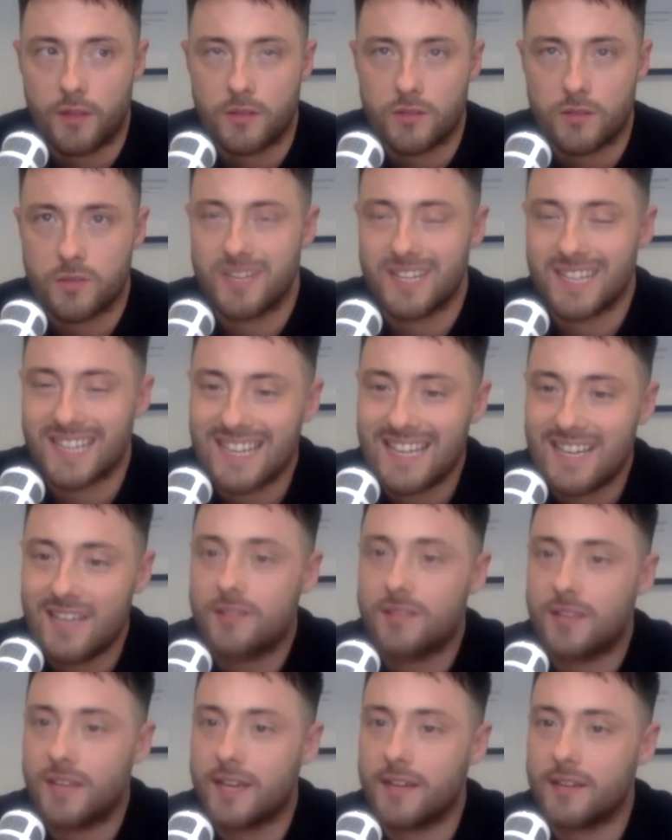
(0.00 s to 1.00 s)
some of the key
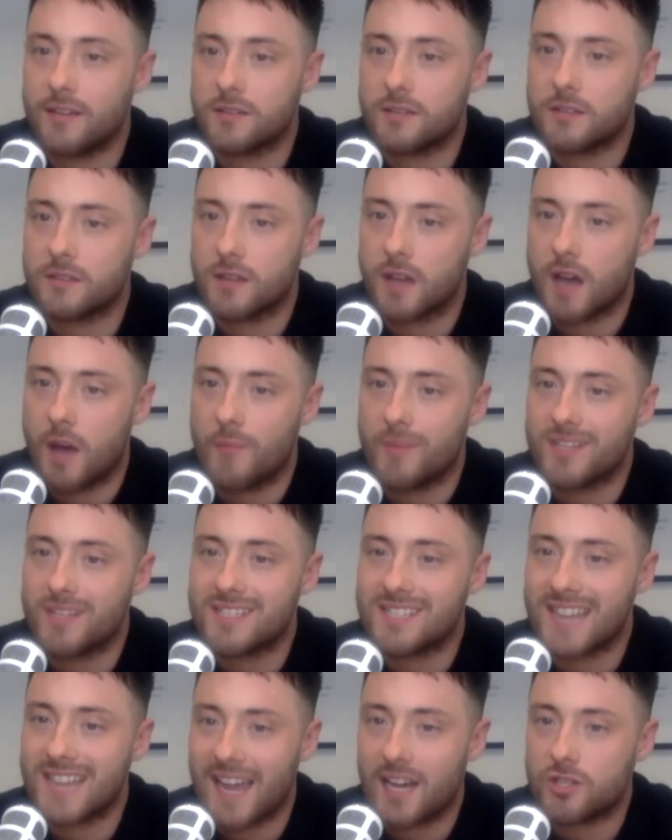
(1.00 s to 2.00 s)
things that are
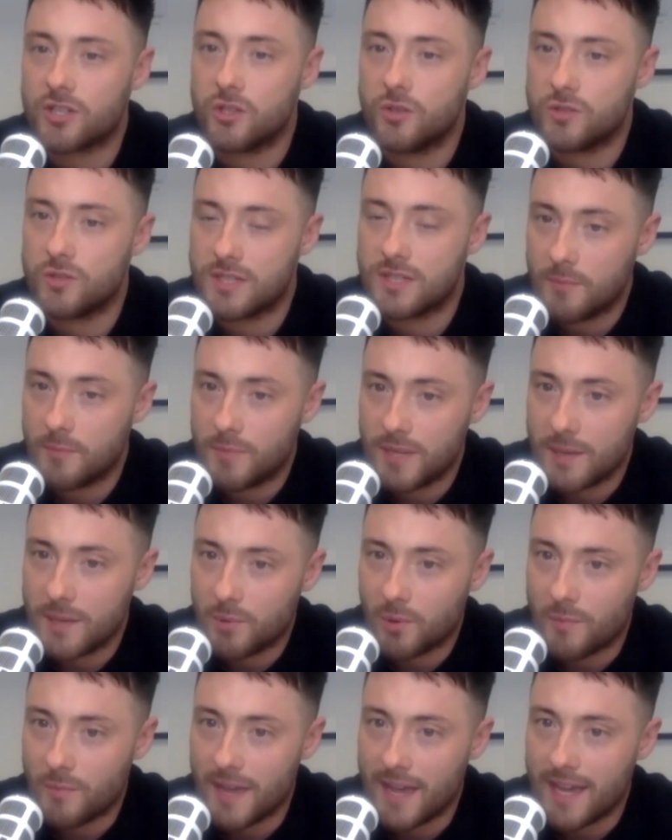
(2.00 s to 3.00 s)
mistakes you see
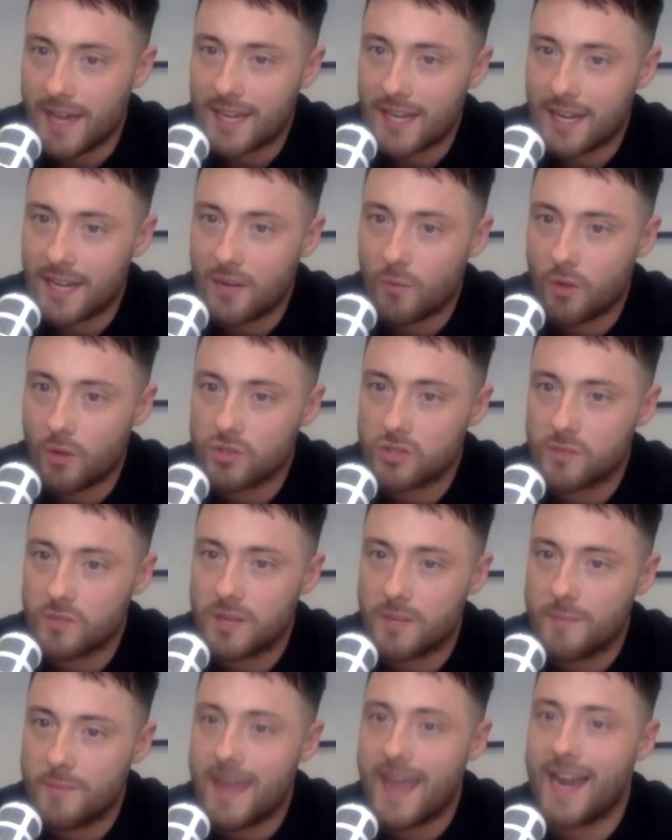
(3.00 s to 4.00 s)
people making, and what's some of
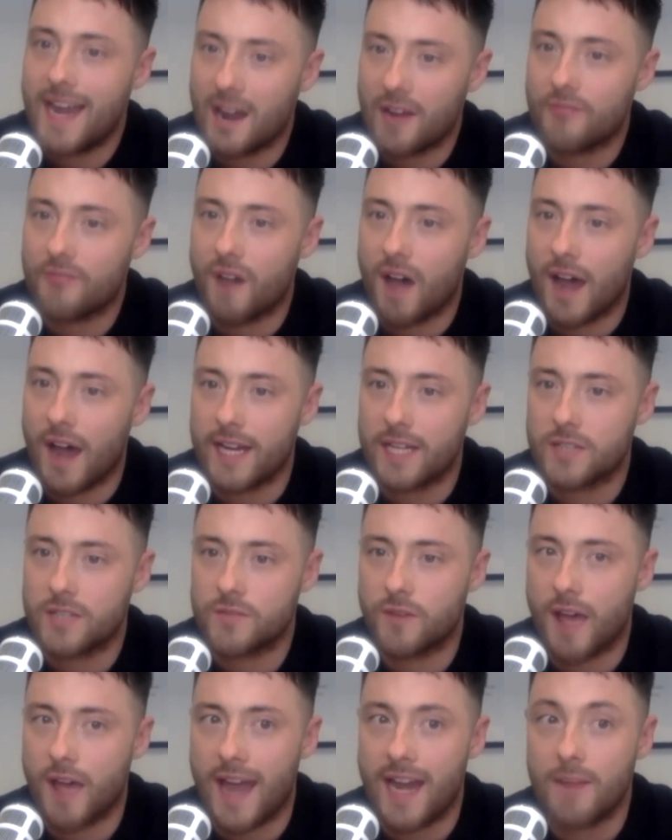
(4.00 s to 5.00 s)
the main advice
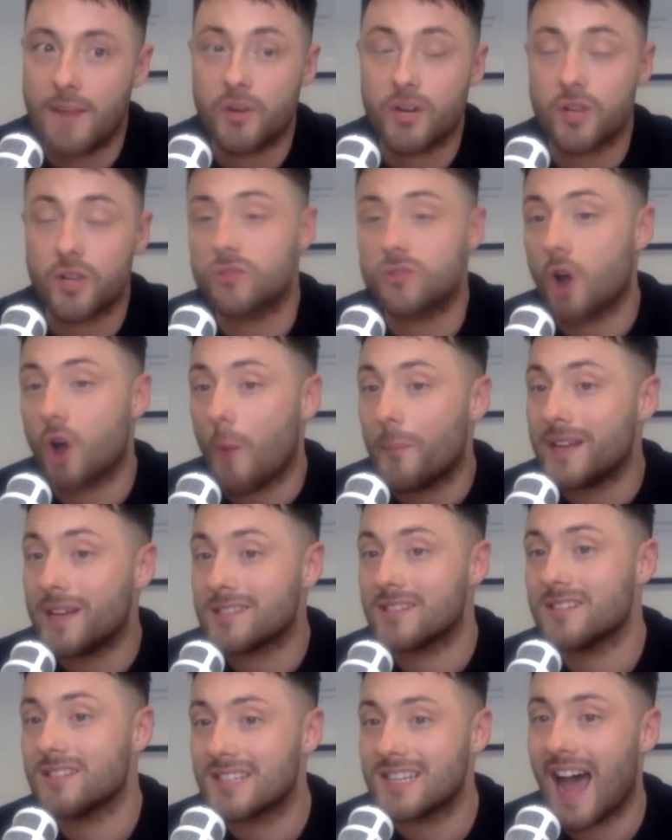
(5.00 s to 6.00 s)
for anybody who's got a
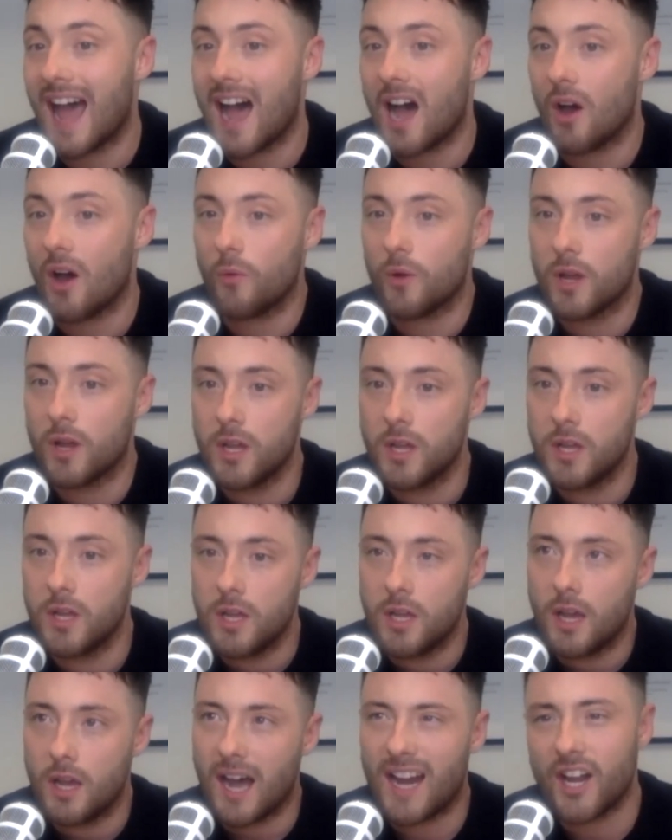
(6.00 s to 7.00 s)
business now?
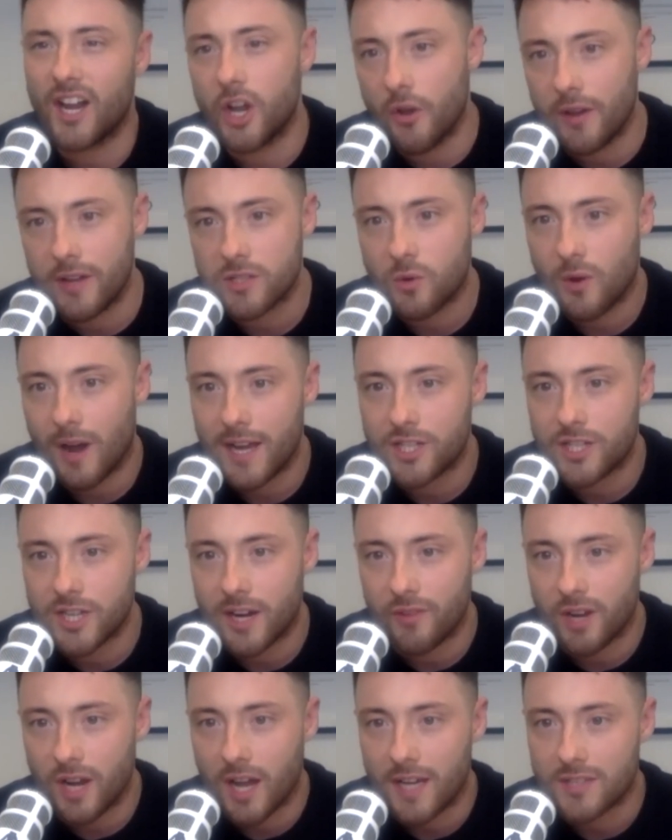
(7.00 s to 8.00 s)
And I know it's quite a
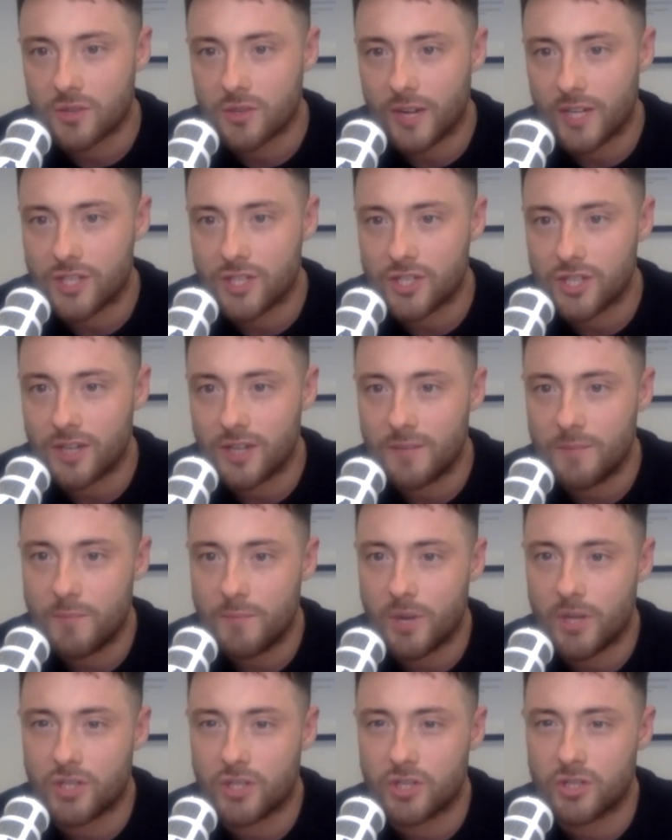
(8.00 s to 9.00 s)
generalized question,
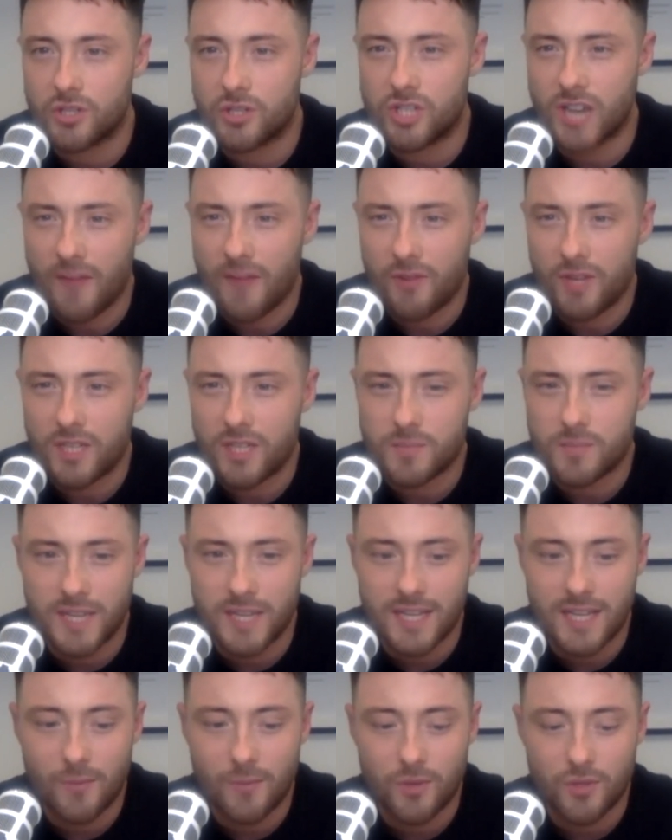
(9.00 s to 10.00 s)
but just generally
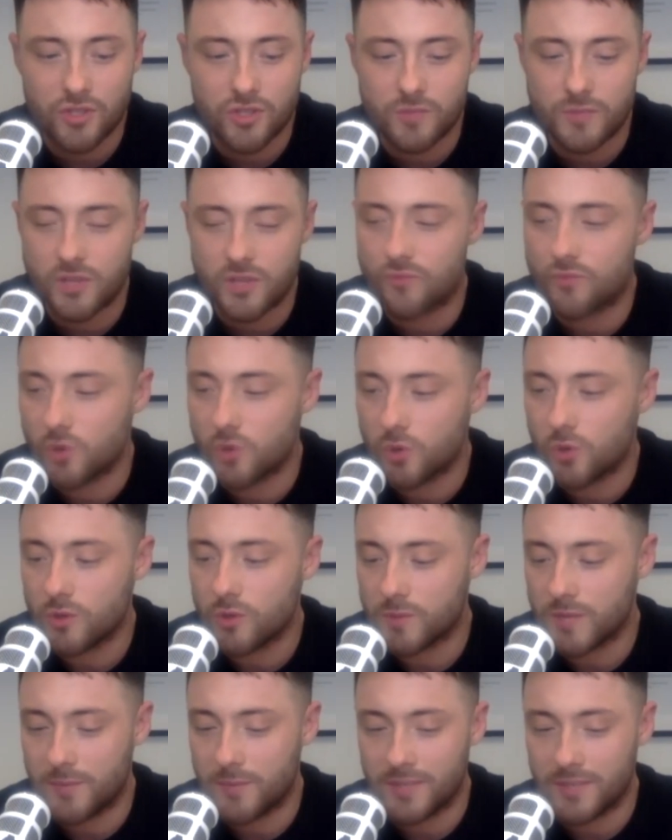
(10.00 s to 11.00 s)
speaking, what's some of the rules
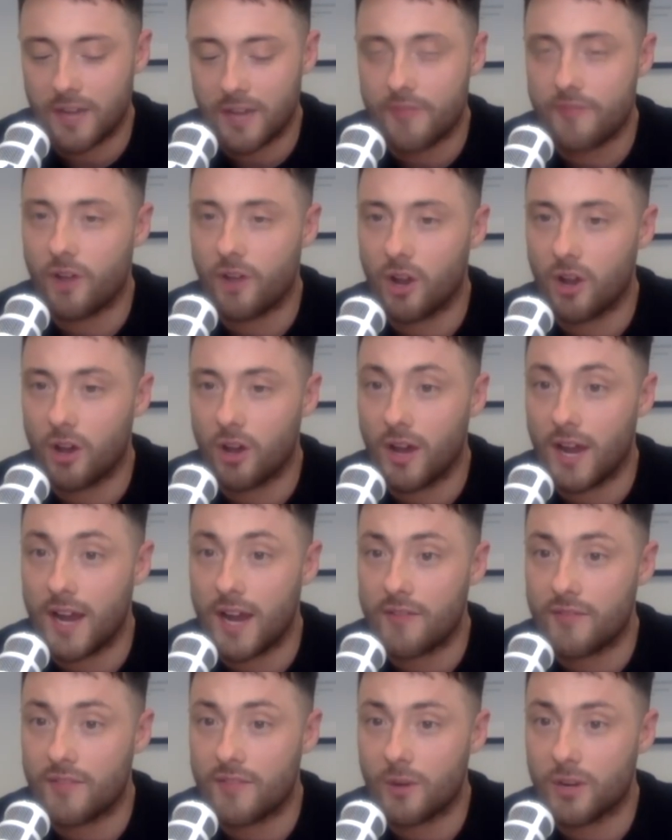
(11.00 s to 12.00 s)
people need to follow
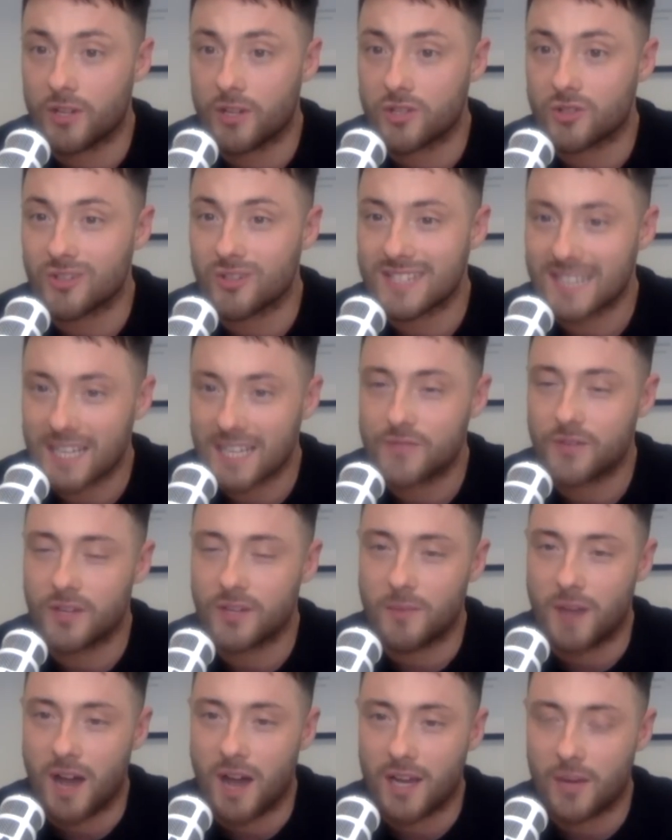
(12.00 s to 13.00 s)
if they want to successfully
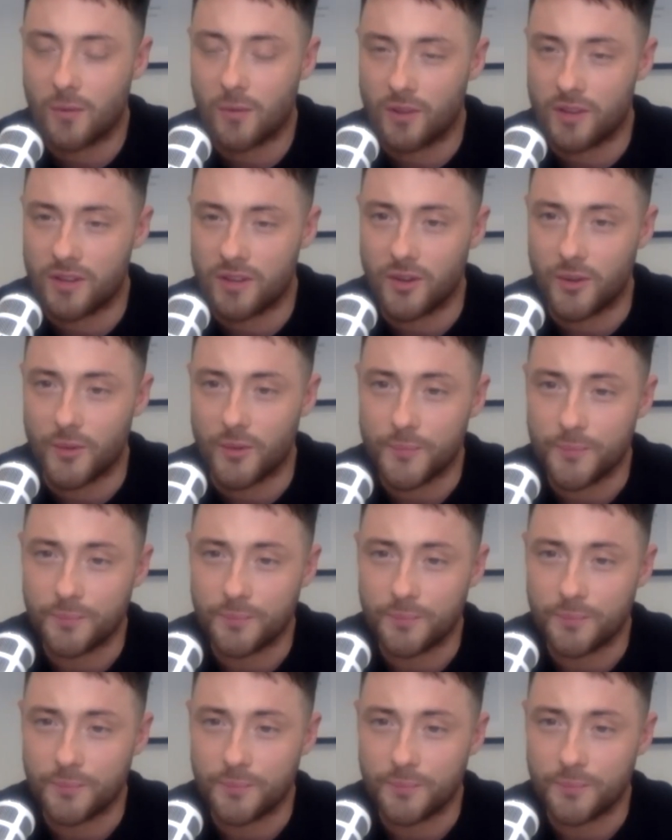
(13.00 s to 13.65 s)
market what they do?